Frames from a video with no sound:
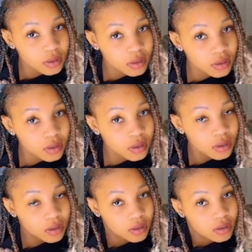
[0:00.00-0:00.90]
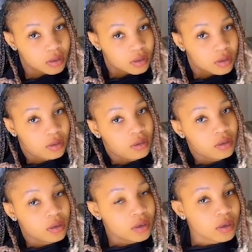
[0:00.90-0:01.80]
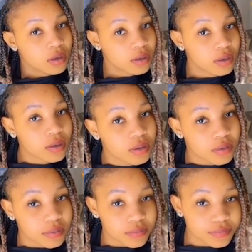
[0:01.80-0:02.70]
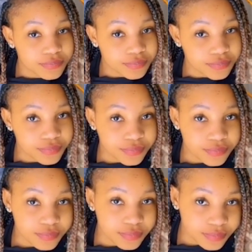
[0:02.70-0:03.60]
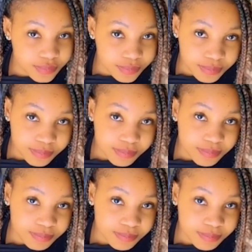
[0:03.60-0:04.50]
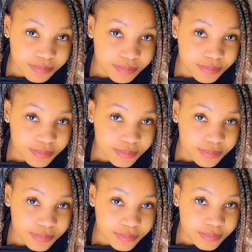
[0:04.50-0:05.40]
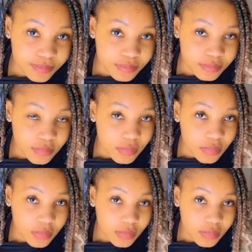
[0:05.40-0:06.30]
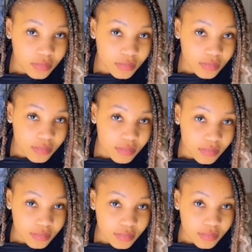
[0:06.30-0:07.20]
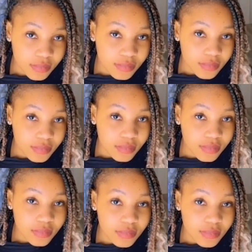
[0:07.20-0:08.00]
No words are spoken by the person on screen.